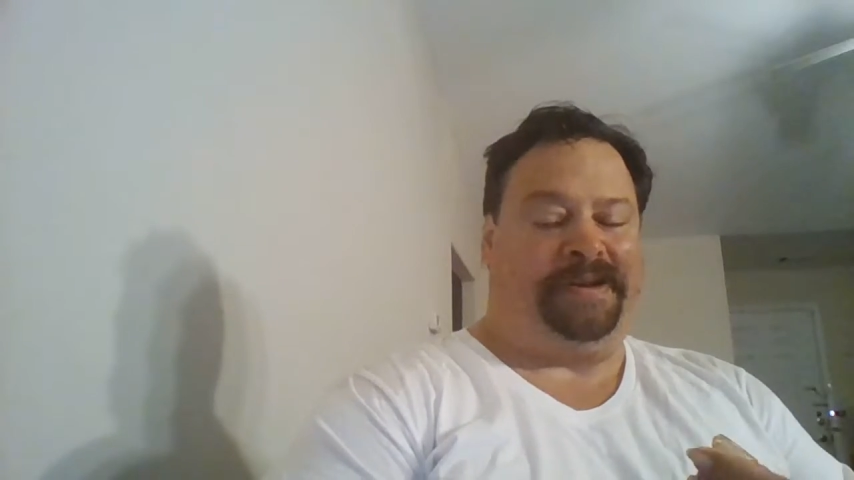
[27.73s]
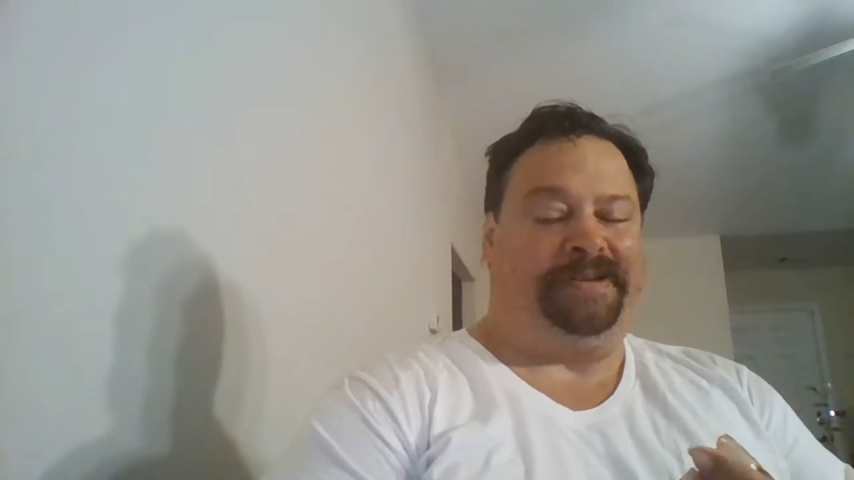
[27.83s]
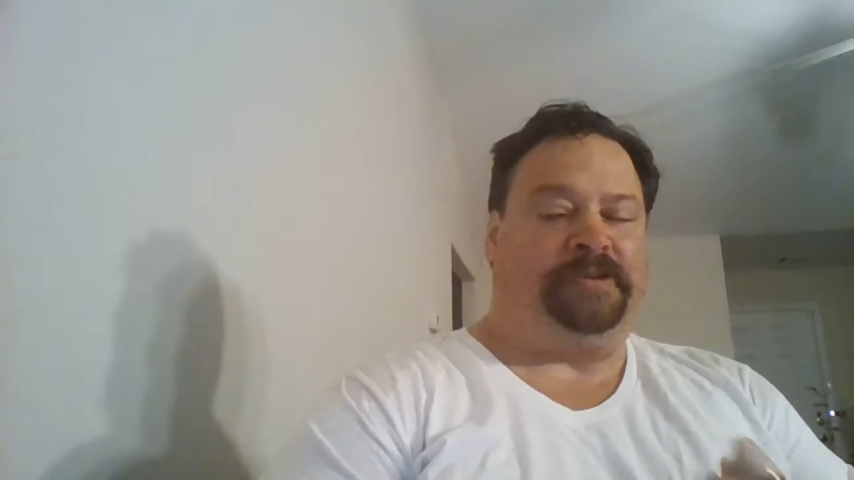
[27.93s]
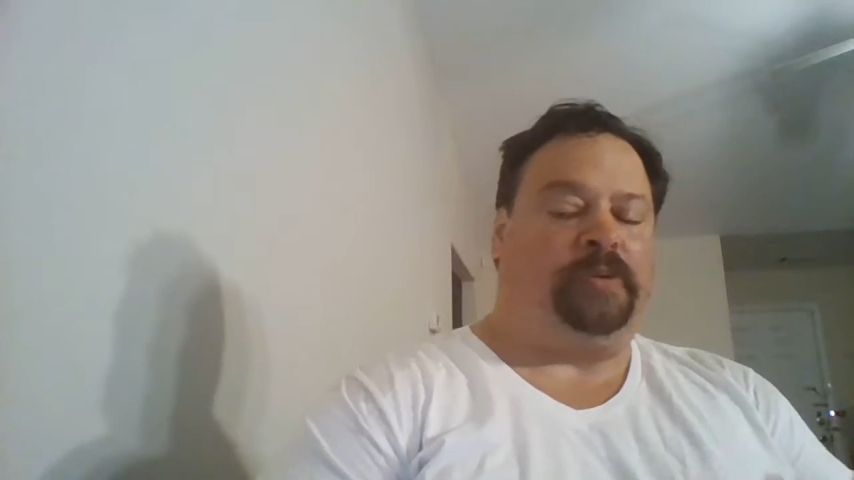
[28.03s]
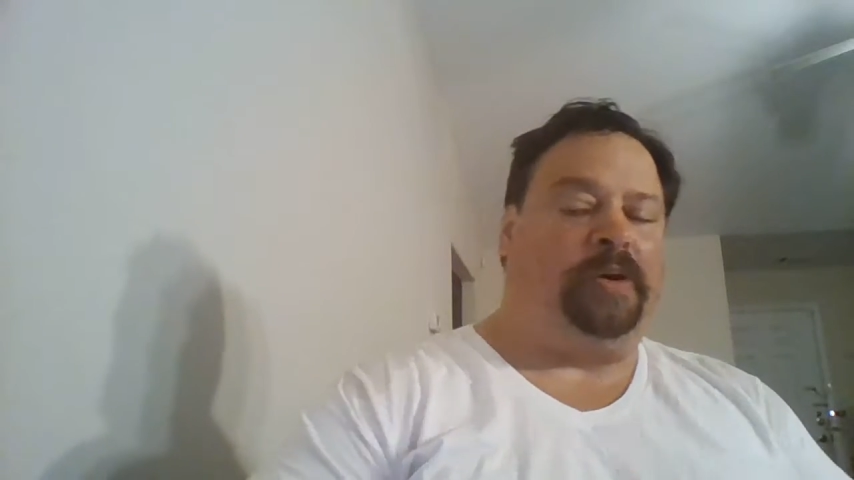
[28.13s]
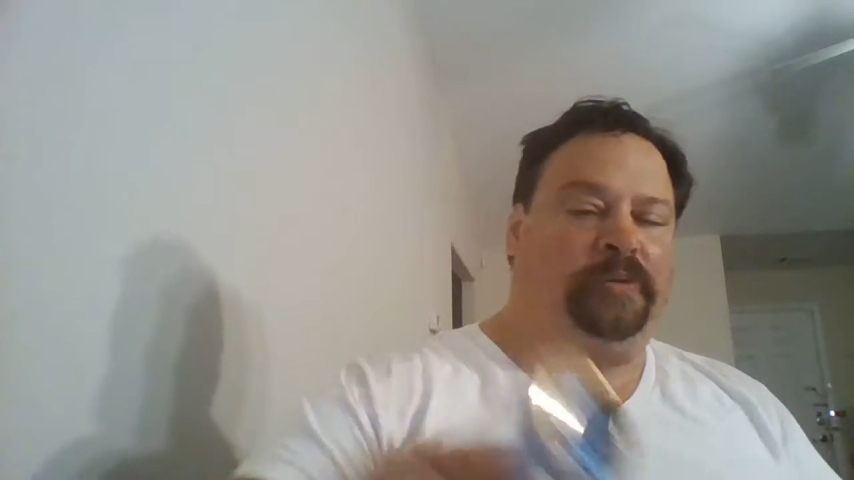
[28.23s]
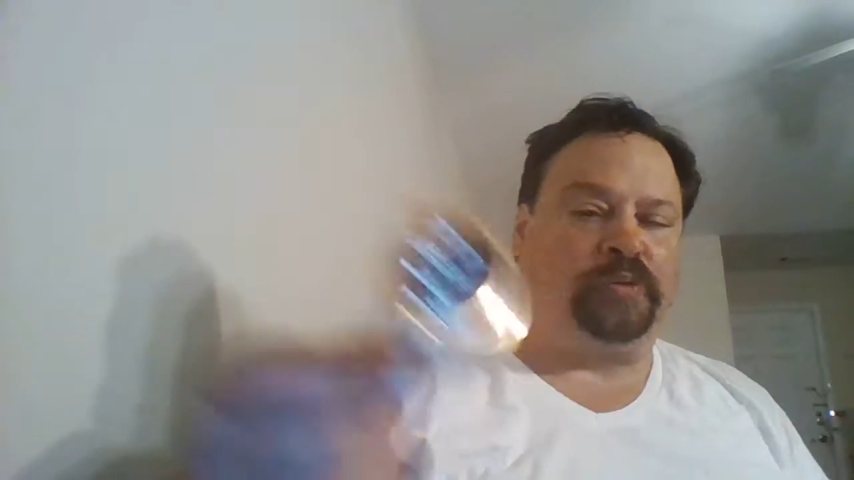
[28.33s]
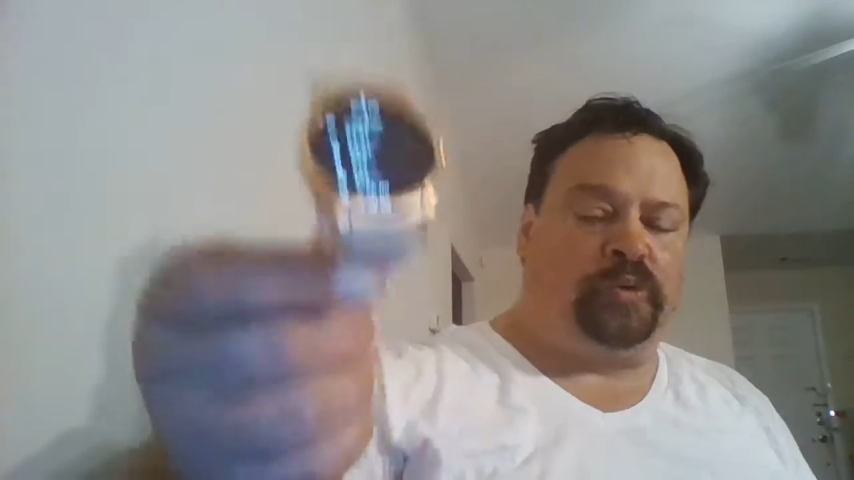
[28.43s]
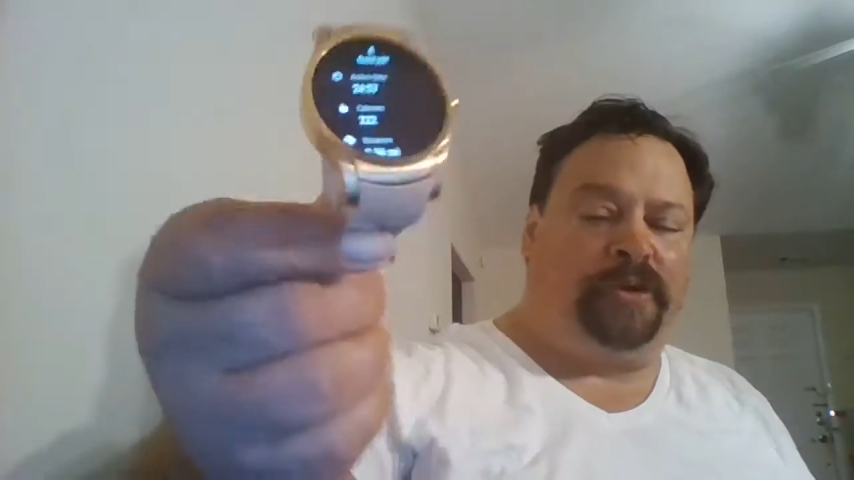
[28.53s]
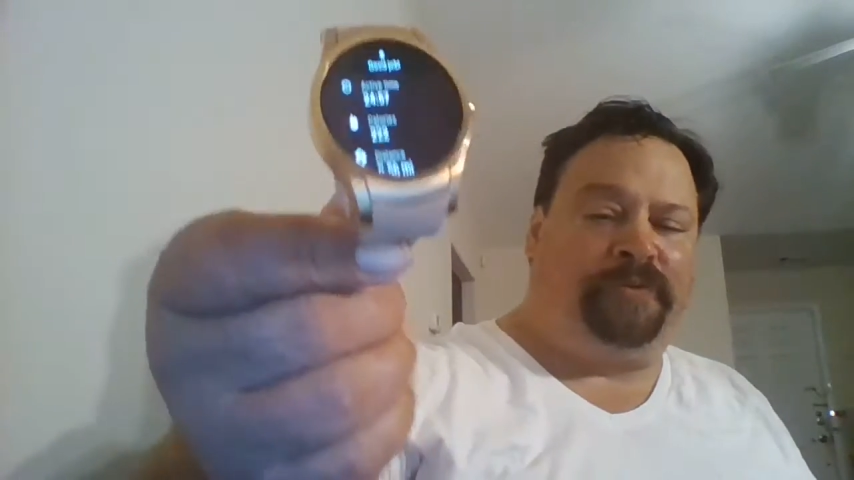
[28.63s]
I just walked
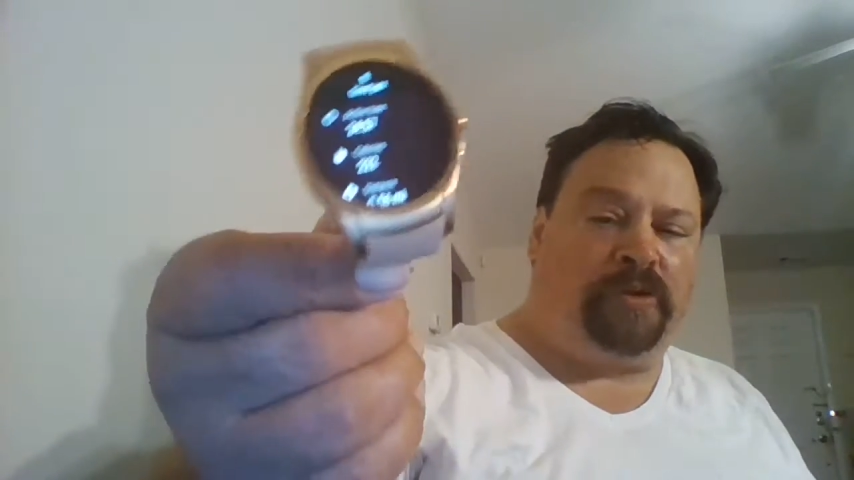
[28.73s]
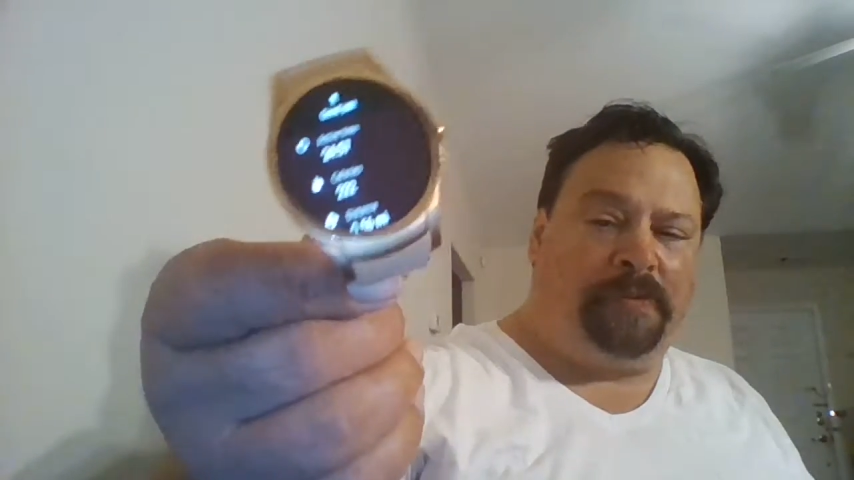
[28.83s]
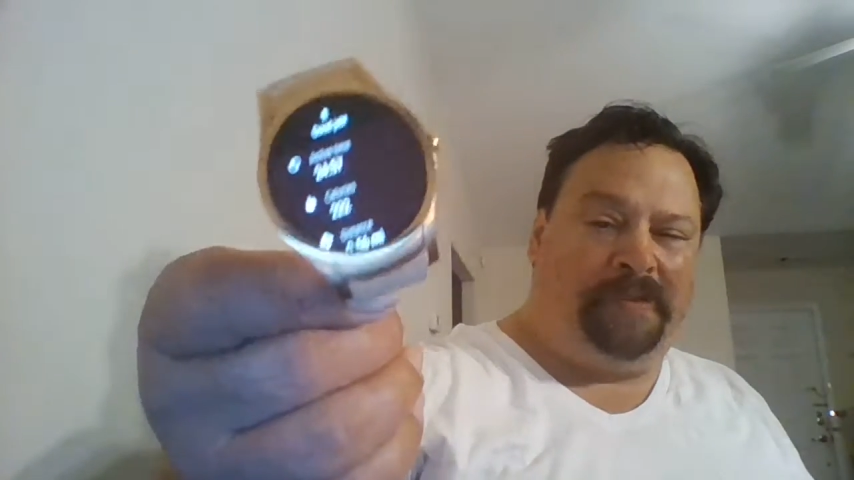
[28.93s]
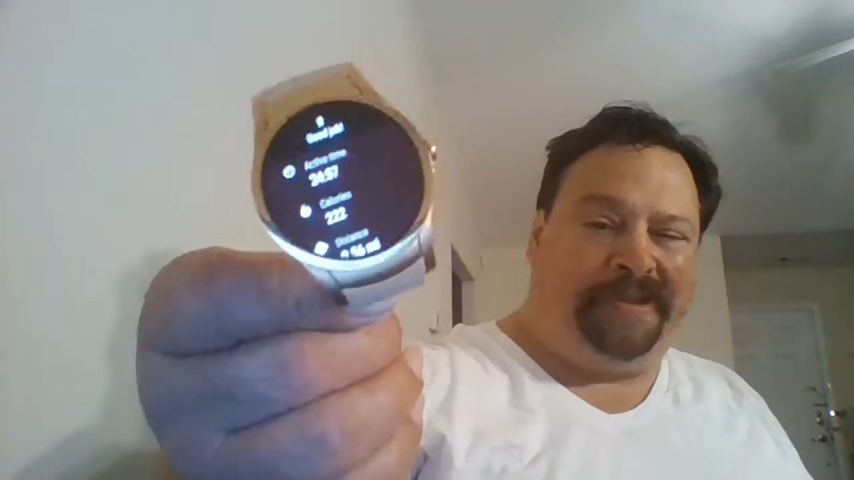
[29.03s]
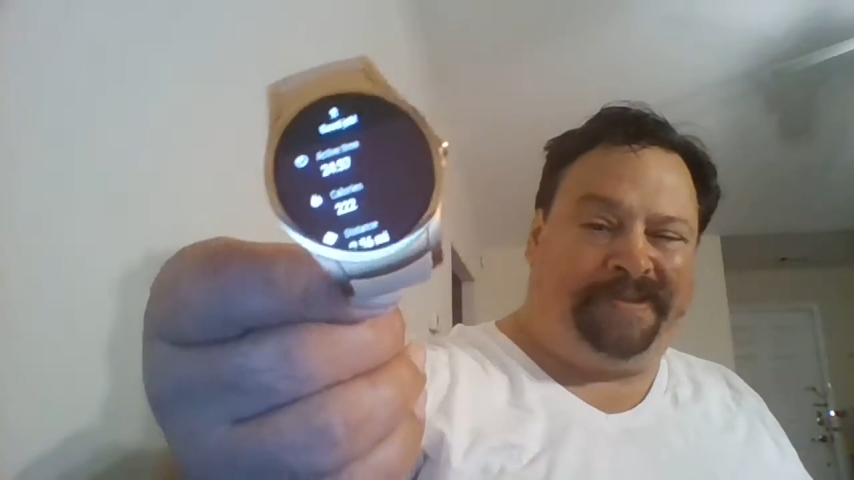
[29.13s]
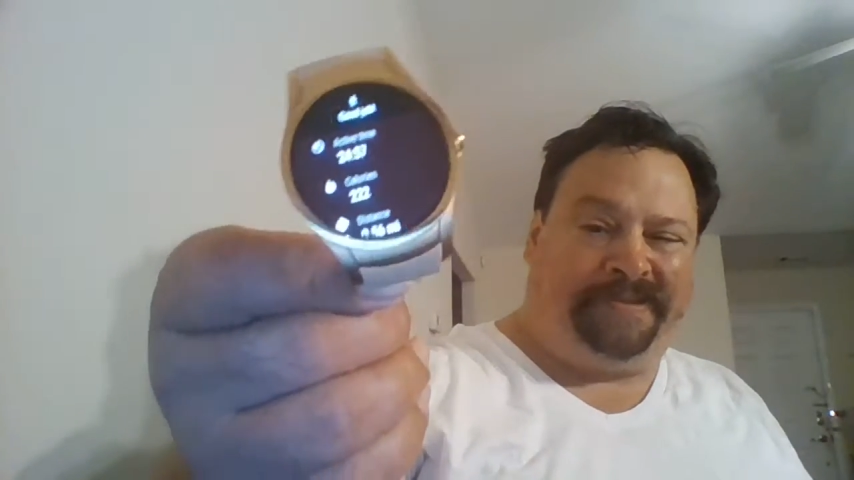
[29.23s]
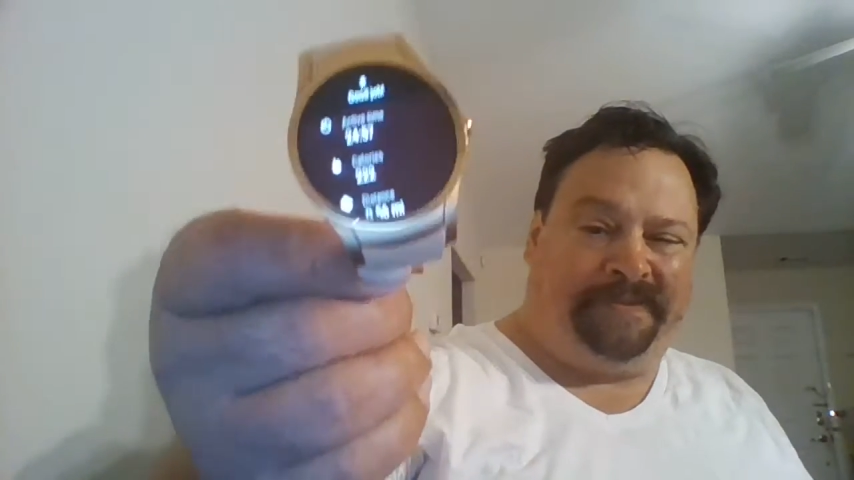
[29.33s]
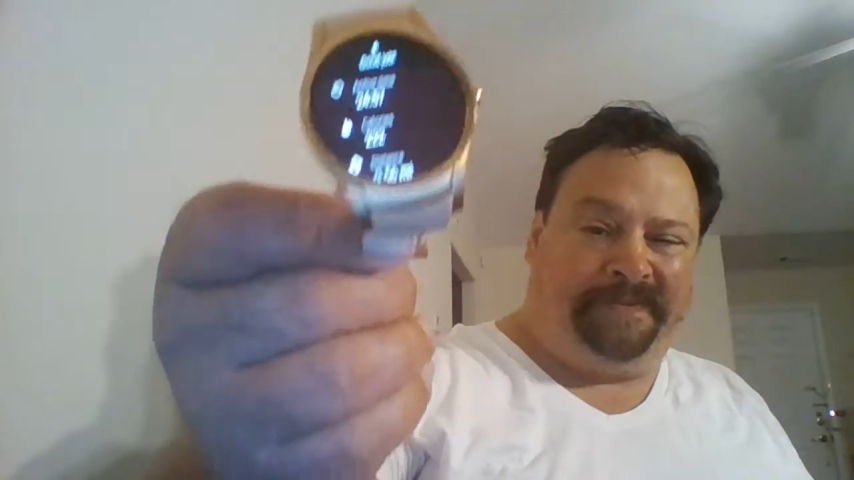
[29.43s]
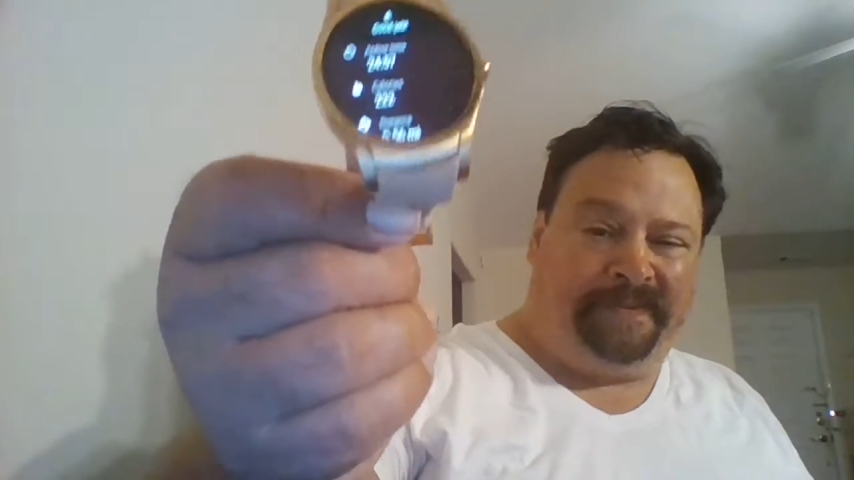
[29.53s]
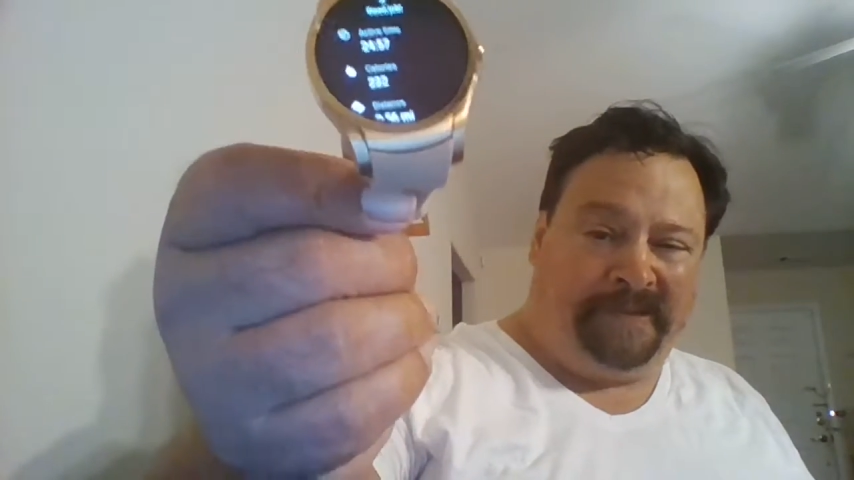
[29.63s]
24 minutes
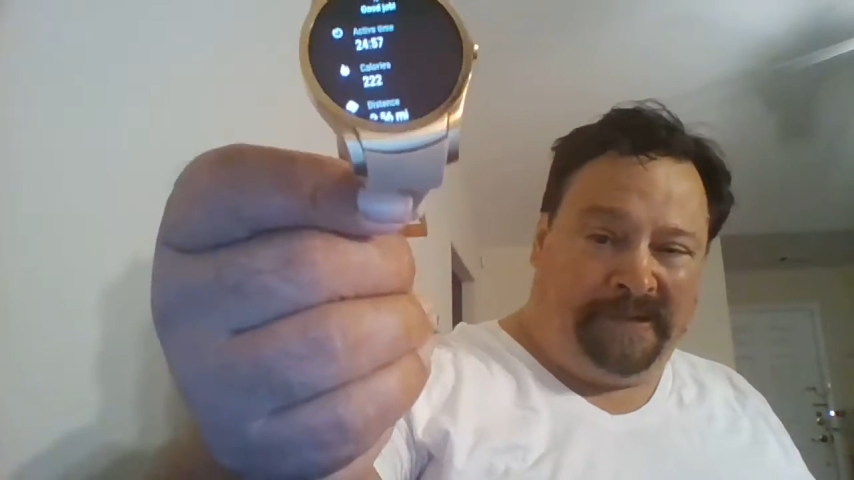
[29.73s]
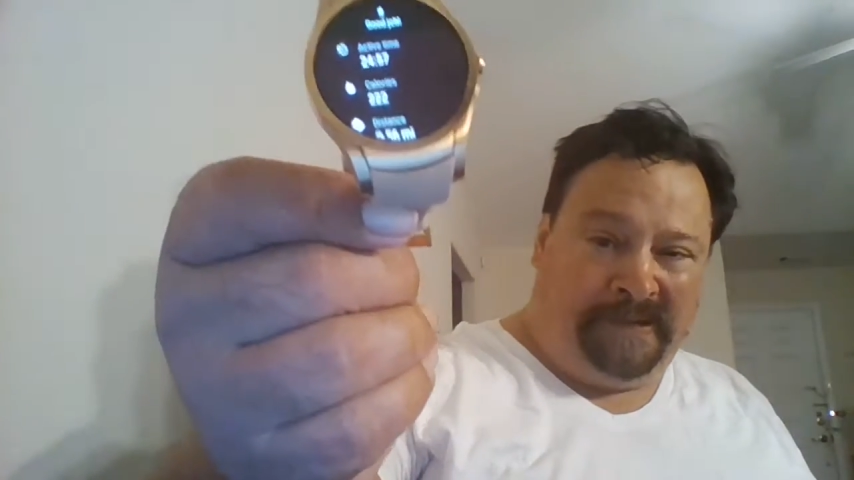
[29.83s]
and